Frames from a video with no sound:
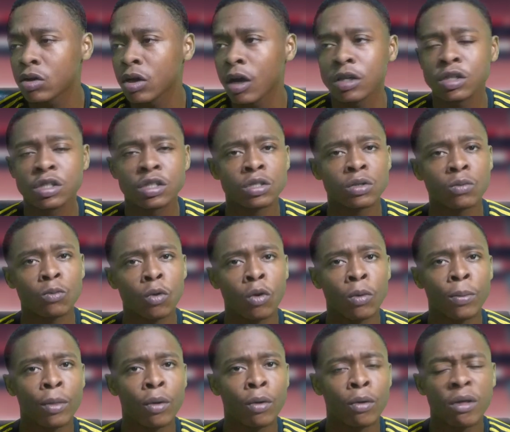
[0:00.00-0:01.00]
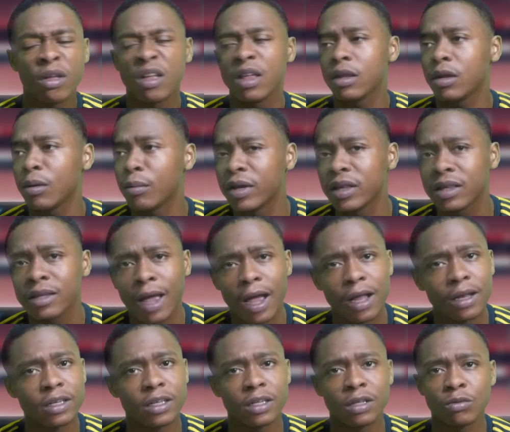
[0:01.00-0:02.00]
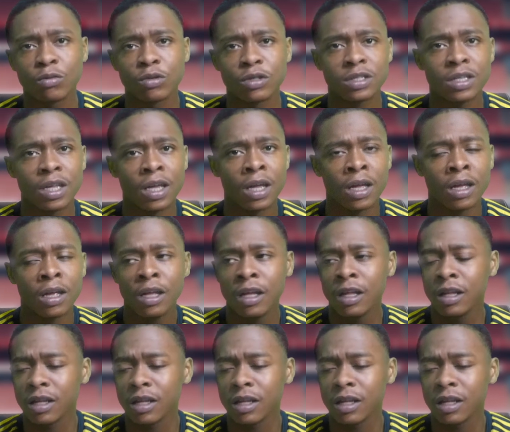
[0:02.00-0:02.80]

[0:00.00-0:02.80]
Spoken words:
touches and whatnot. The mentality was there.